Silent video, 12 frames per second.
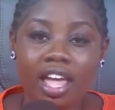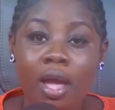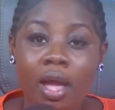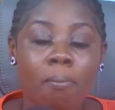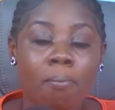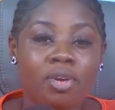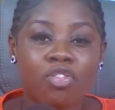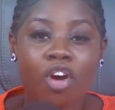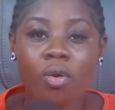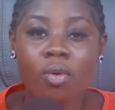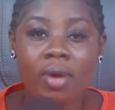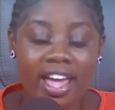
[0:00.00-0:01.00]
before we were
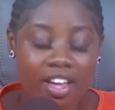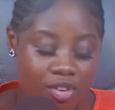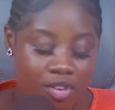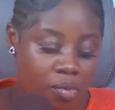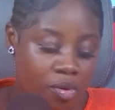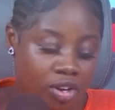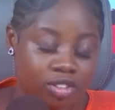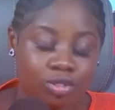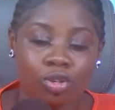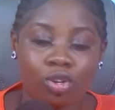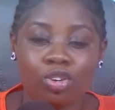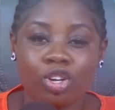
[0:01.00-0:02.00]
even born. So
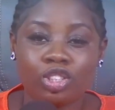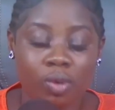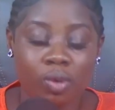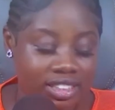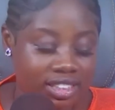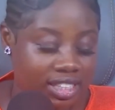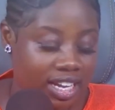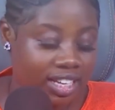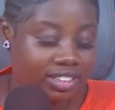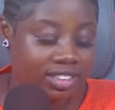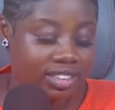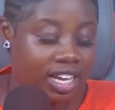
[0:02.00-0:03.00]
those ones there
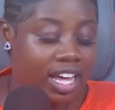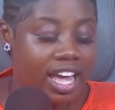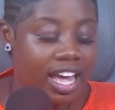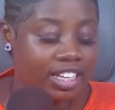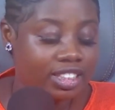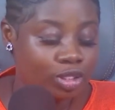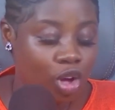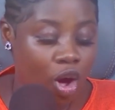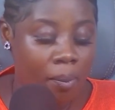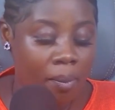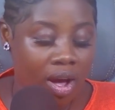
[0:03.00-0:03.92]
is normal.